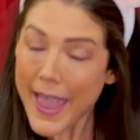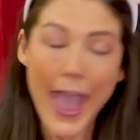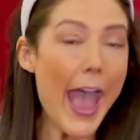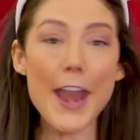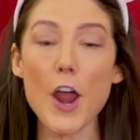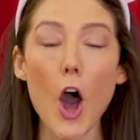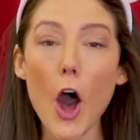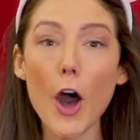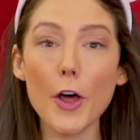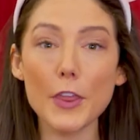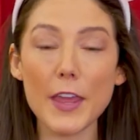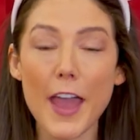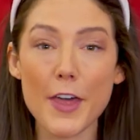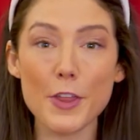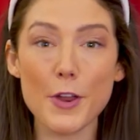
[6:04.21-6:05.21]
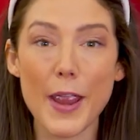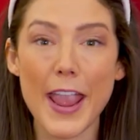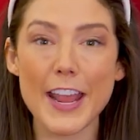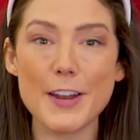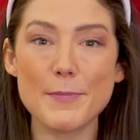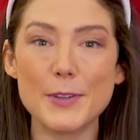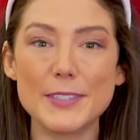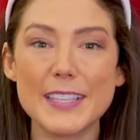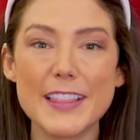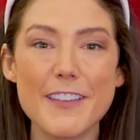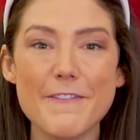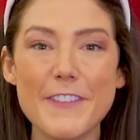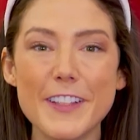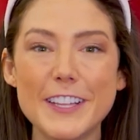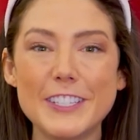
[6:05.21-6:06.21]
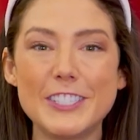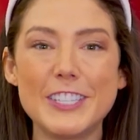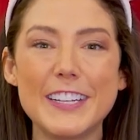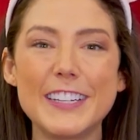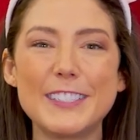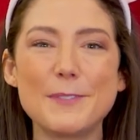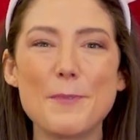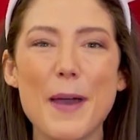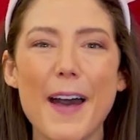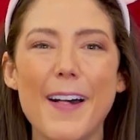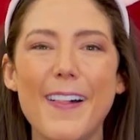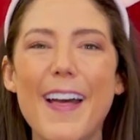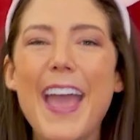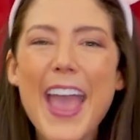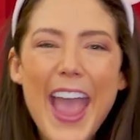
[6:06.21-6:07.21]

and all the other animals in the village did as well.